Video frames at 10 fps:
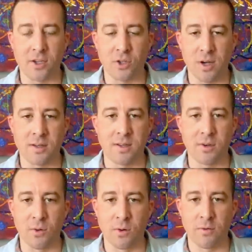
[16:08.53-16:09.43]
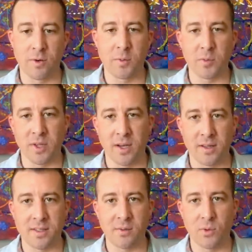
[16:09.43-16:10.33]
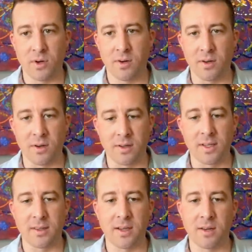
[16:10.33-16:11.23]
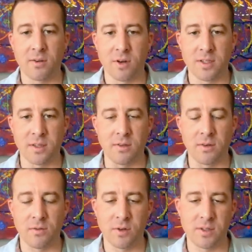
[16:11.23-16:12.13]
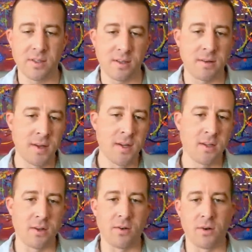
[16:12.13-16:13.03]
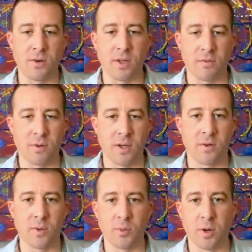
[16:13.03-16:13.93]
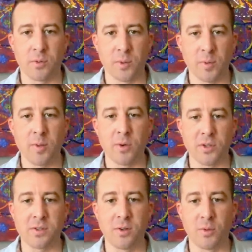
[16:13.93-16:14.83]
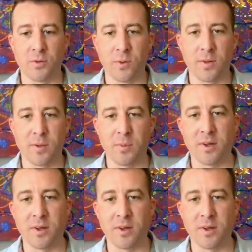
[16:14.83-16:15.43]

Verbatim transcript: and extracting ore from a planet somewhere and hauling that across the universe, then you know owning a freighter would probably be most suitable for them.